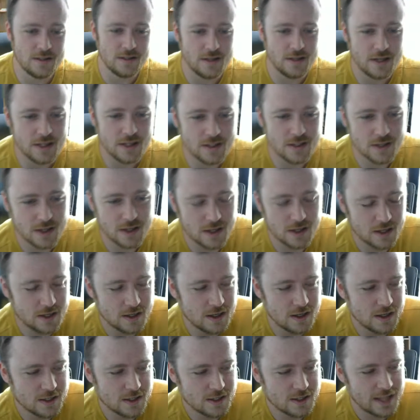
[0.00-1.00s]
needs like
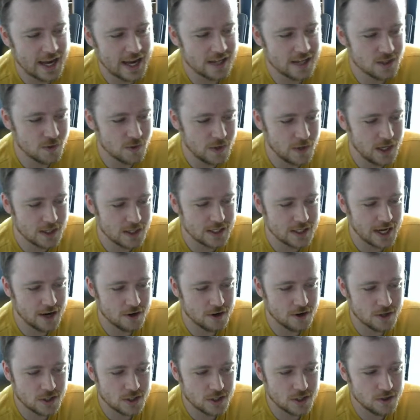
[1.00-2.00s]
a stat tweak down
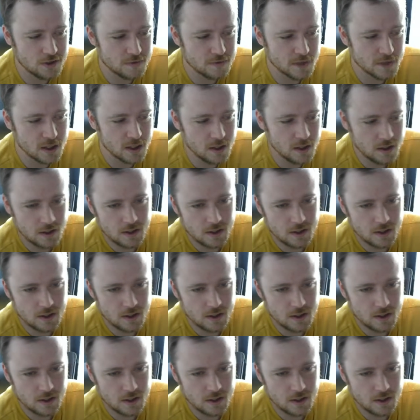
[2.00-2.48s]
or two, but